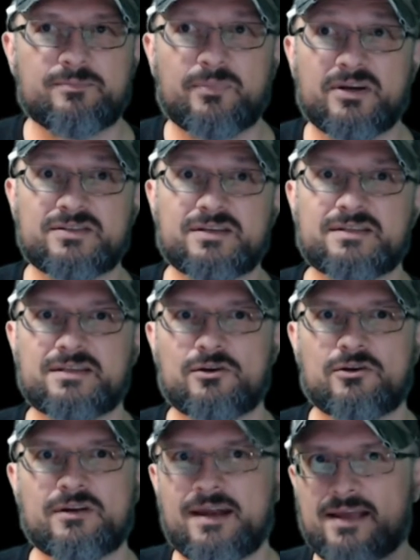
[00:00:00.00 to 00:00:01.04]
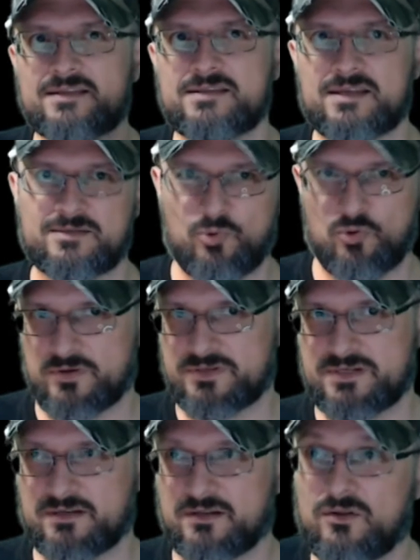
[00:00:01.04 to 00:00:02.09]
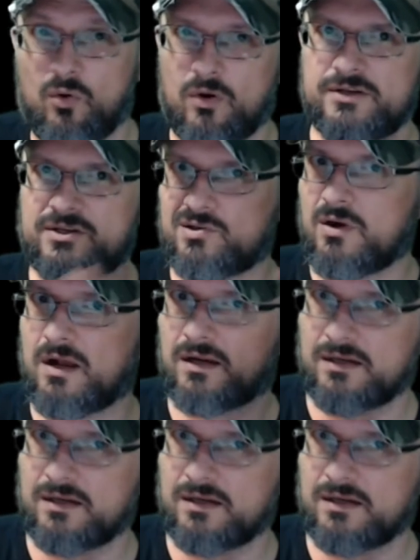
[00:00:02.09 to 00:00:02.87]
it's considered an access port still, or a trunk,